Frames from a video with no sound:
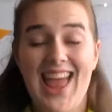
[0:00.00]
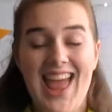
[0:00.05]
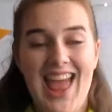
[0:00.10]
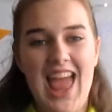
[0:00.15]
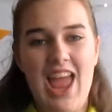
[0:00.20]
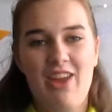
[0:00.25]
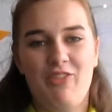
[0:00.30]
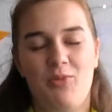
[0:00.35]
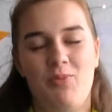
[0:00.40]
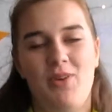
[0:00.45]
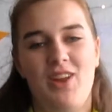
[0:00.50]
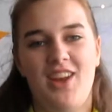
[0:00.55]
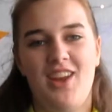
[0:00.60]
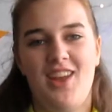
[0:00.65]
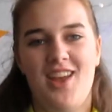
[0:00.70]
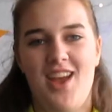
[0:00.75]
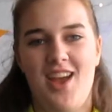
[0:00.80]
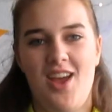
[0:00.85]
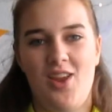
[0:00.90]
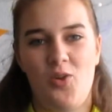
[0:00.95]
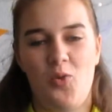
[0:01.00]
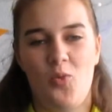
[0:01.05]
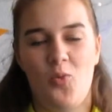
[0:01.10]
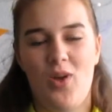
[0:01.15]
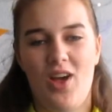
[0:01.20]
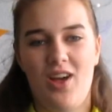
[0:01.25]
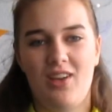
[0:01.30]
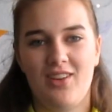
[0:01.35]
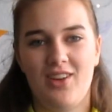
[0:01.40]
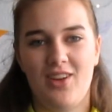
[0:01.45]
Hey everybody and
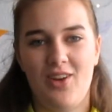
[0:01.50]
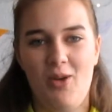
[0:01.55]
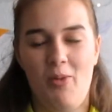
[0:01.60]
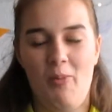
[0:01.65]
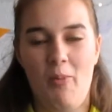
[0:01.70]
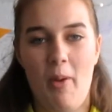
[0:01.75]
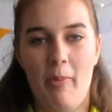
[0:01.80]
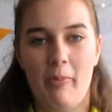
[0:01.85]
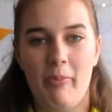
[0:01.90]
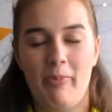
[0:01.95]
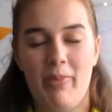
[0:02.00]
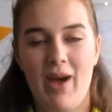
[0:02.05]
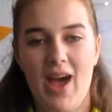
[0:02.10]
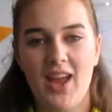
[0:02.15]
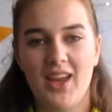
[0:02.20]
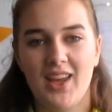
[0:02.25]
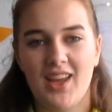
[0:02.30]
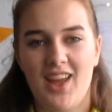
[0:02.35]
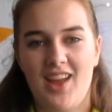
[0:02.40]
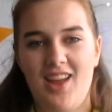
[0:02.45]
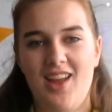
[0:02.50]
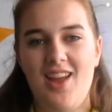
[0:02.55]
welcome back.